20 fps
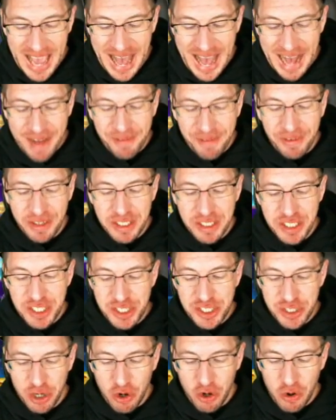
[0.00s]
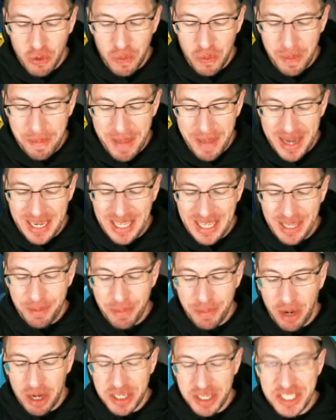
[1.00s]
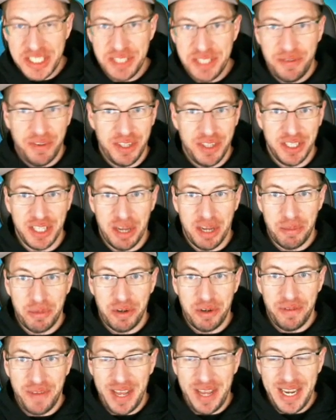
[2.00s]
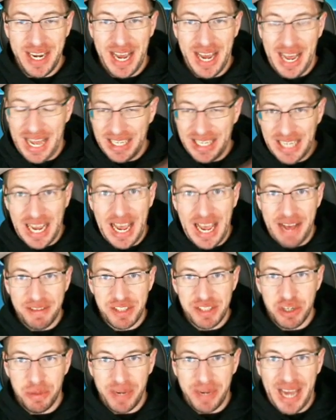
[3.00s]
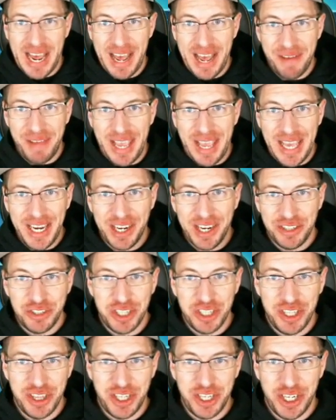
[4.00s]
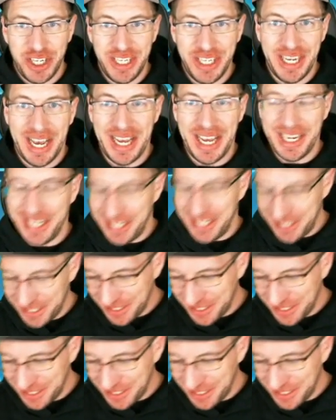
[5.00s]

have so many boxes for the lumber event. I, I have so many. I have 839.